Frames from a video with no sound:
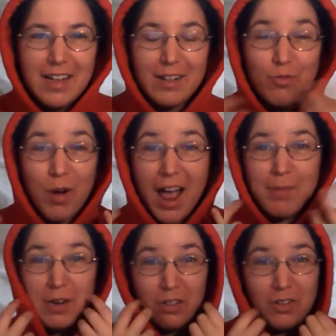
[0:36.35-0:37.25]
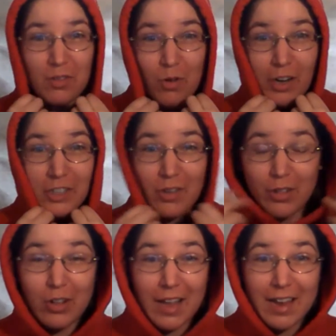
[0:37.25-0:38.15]
It's red, but it looks orange, so I
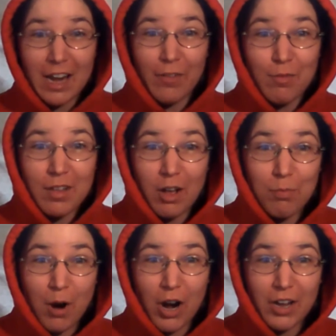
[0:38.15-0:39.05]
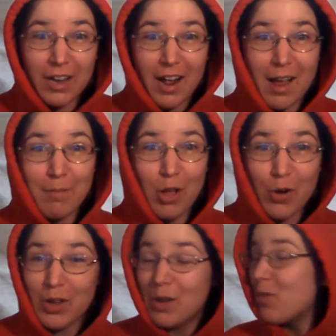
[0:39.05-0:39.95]
look like Kenny from South Park, and I'm
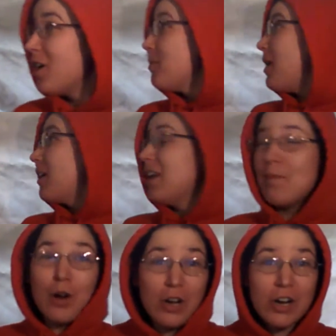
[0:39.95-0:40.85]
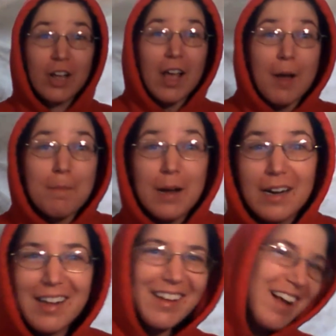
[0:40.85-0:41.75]
low-key worried about getting murdered.
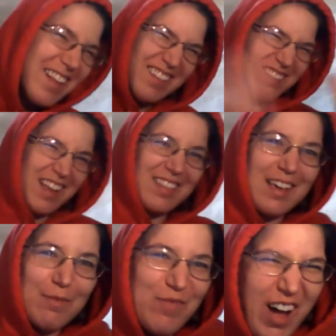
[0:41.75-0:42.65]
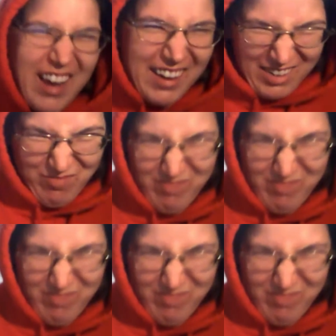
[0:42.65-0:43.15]
But I think I'm fine.